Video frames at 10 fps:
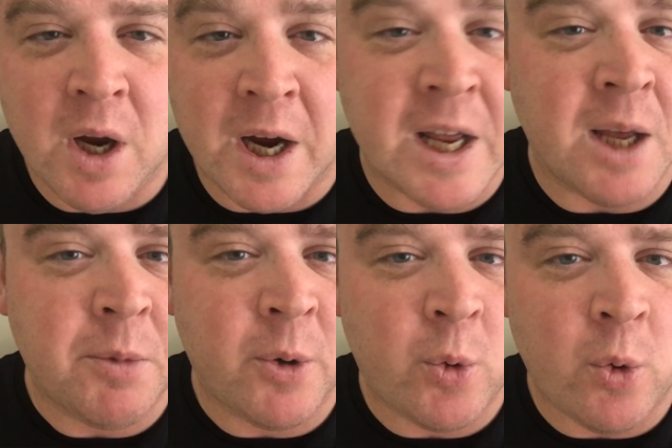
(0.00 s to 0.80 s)
I
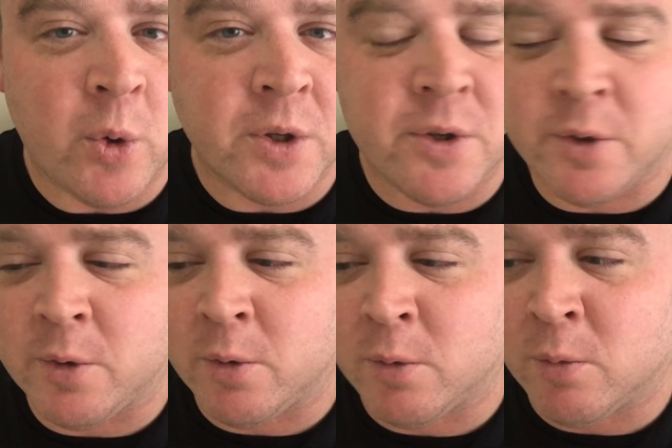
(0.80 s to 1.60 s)
am going
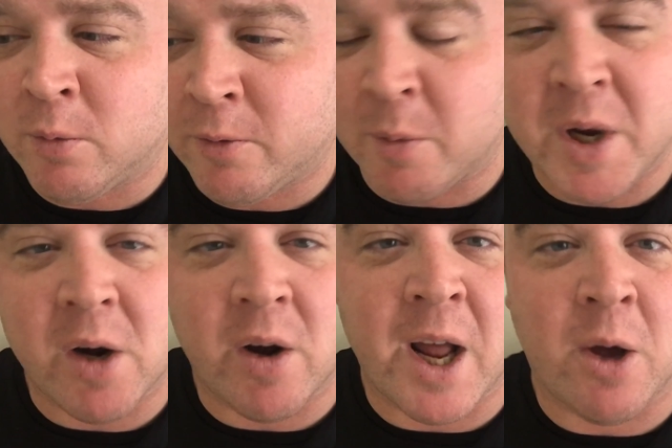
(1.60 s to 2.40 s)
to, from
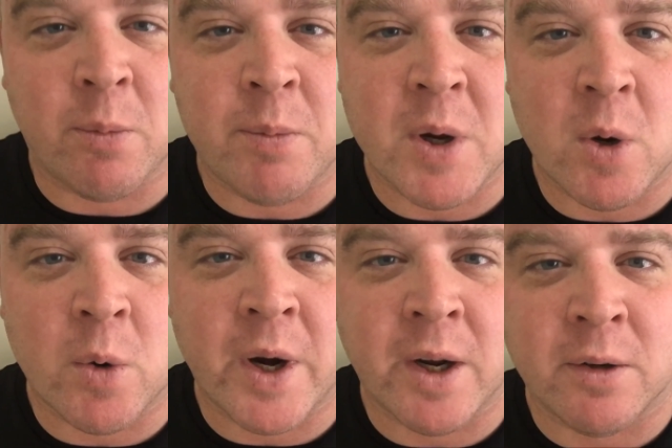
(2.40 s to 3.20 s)
here on out, be
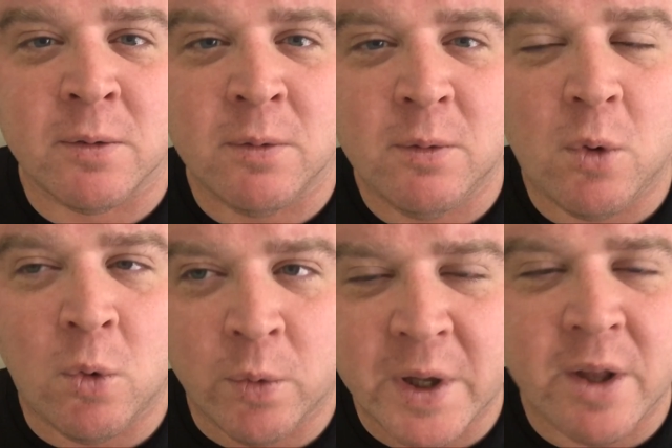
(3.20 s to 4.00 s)
ordering
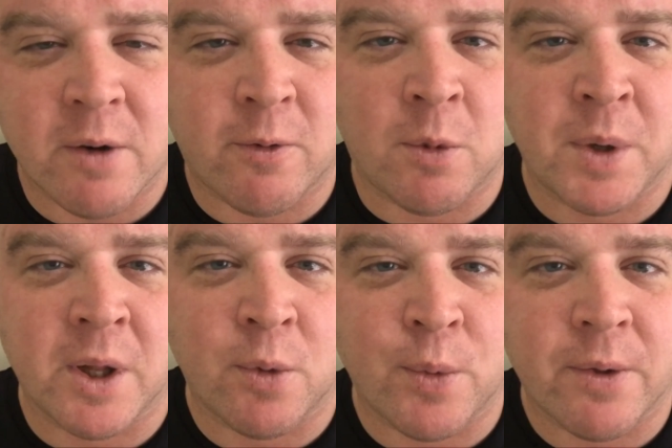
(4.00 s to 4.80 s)
only their
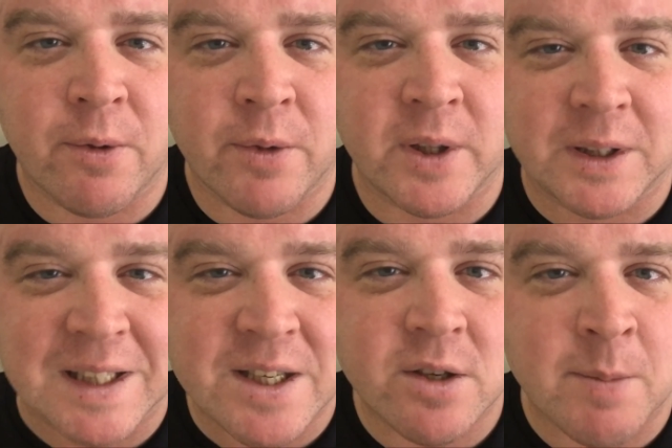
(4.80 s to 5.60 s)
formula with the
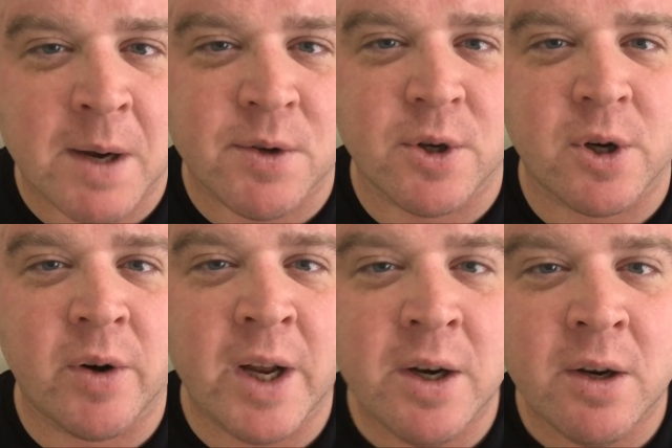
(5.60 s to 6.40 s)
least amount of sugar
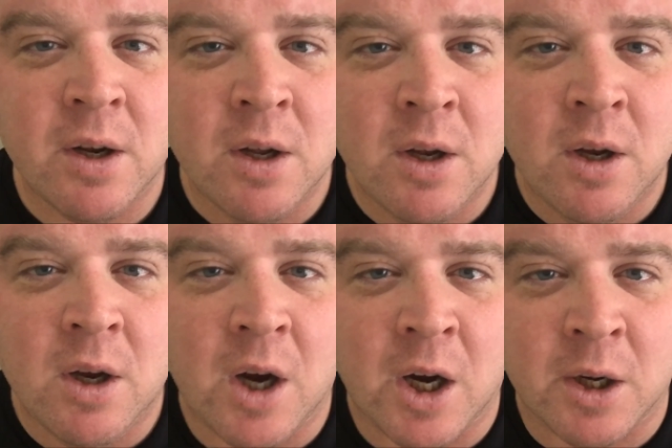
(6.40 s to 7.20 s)
in it,
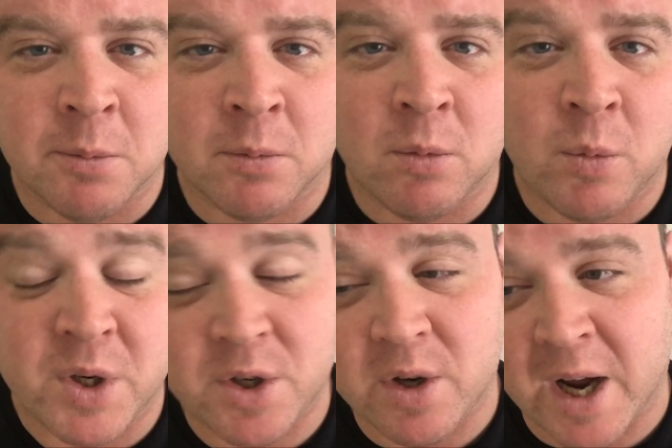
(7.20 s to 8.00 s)
um,
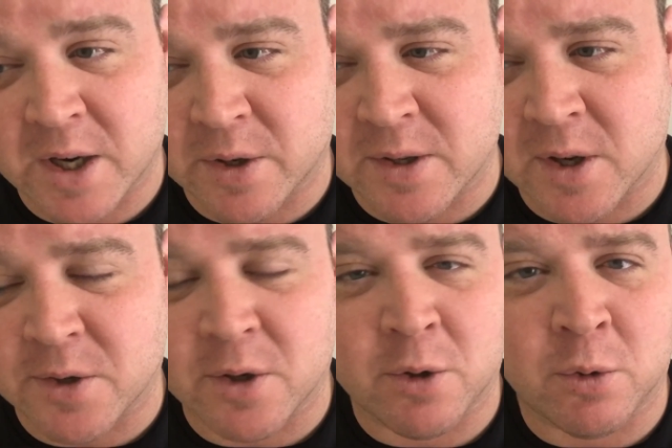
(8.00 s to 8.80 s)
which actually is
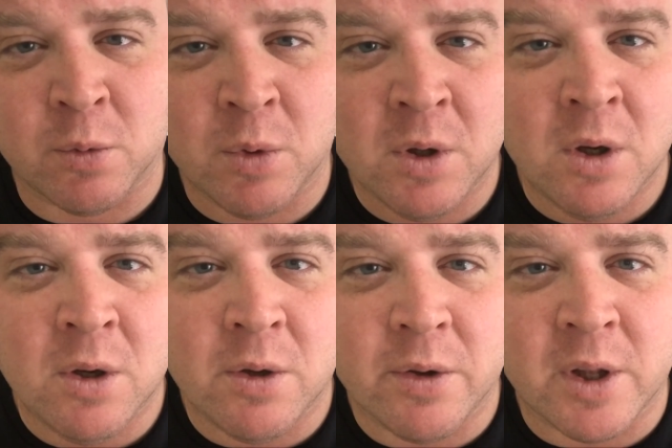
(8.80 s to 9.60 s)
also
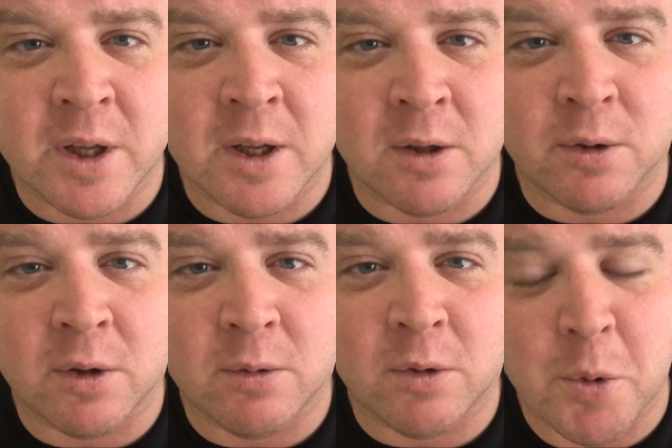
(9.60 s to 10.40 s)
the
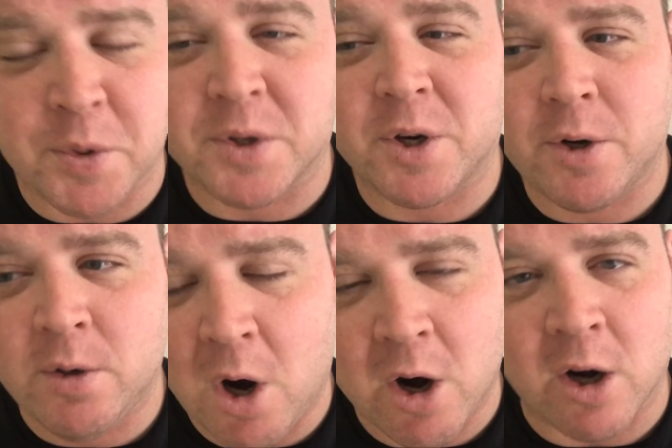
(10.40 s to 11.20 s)
lowest
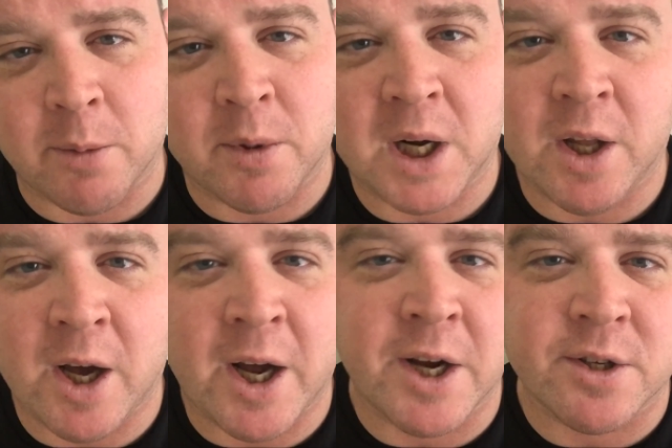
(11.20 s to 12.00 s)
carb and the
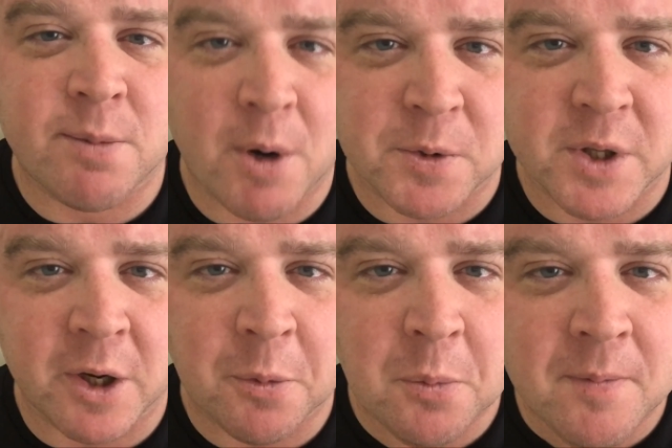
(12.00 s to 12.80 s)
highest
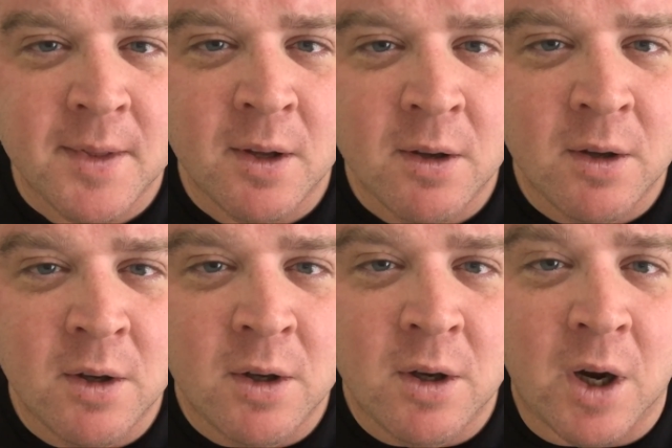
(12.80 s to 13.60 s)
protein.
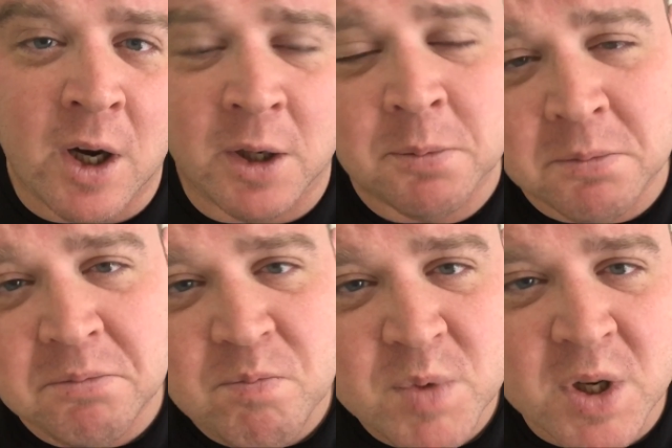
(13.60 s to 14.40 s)

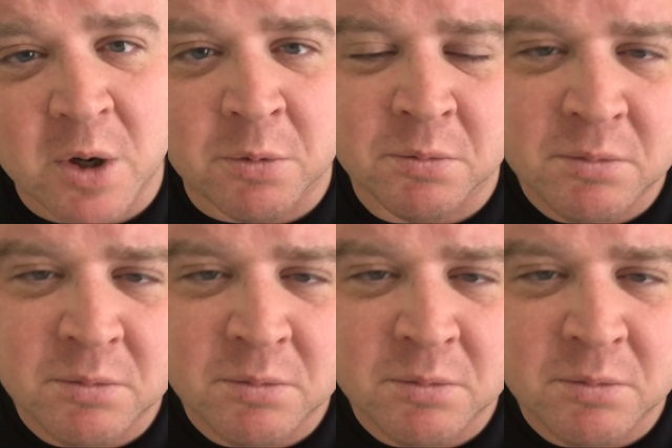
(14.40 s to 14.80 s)
Um, so